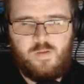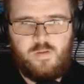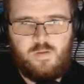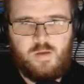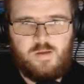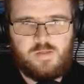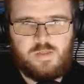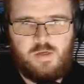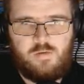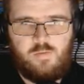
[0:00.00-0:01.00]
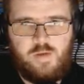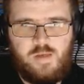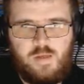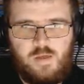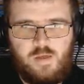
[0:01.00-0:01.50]
Look outside the
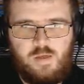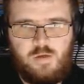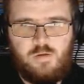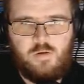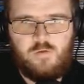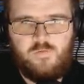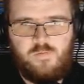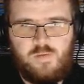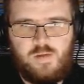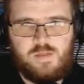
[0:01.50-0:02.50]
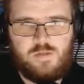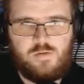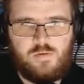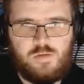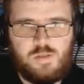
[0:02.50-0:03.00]
window, look through these
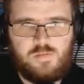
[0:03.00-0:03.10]
doors